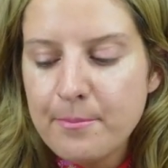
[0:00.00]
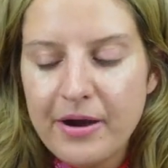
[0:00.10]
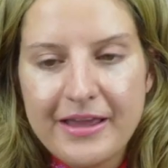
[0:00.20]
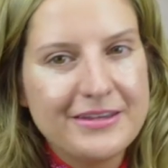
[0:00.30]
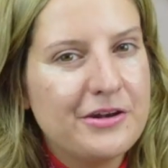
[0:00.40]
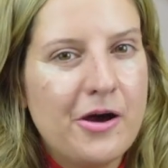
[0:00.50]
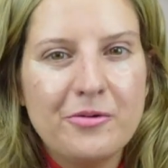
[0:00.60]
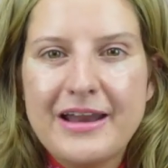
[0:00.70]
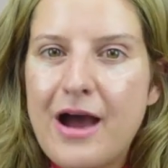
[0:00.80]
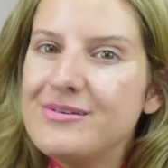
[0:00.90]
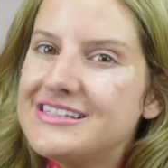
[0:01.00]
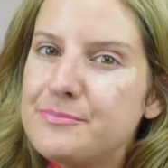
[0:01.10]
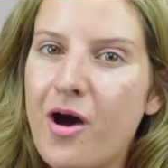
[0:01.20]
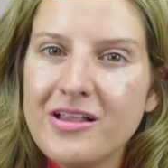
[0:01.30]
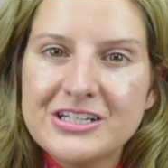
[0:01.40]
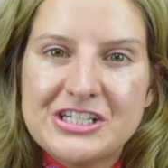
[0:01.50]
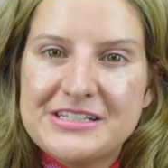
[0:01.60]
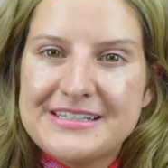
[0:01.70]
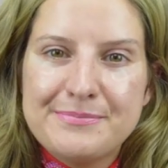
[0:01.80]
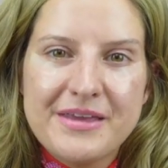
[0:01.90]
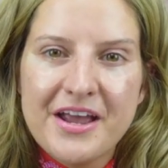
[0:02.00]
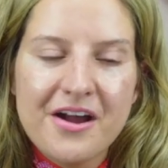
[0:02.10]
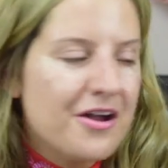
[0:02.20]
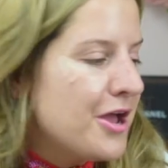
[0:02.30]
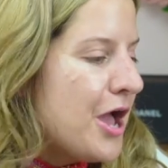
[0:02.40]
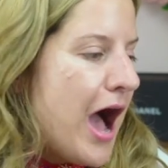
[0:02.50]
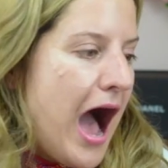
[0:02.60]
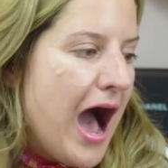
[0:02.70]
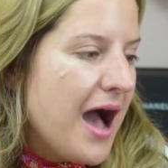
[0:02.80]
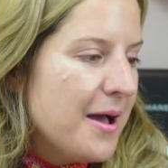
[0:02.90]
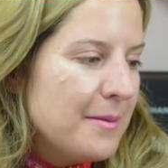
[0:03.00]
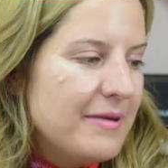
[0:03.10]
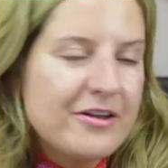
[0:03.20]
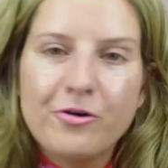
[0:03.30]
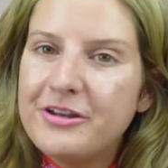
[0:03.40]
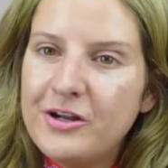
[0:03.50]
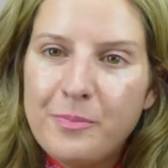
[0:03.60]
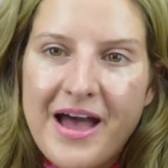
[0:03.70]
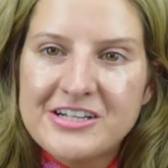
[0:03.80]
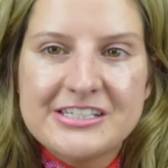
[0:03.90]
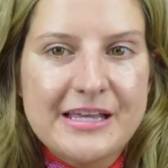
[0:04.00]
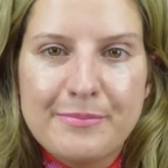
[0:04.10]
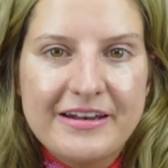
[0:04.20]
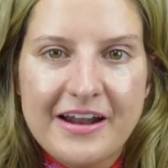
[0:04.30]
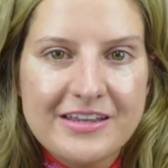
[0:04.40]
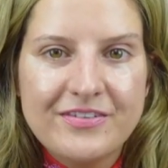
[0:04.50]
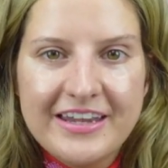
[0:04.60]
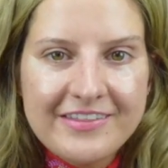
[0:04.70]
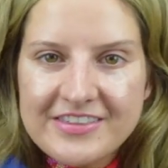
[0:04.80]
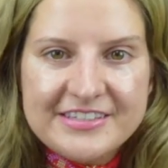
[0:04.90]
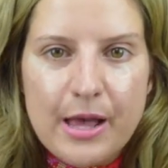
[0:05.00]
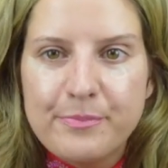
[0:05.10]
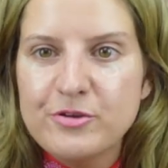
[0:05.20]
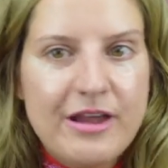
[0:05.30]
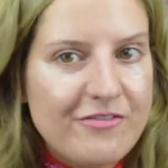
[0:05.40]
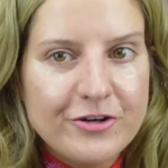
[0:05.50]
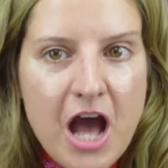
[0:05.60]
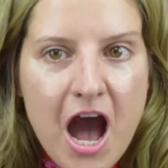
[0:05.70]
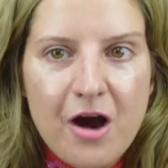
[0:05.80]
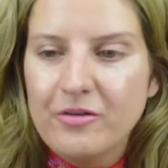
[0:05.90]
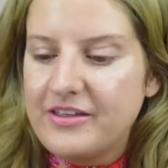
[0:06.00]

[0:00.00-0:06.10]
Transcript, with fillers: but you know, now with Depology Deep Care uh, Micro Needle Patches, I might not even need the ZIIP, you never know.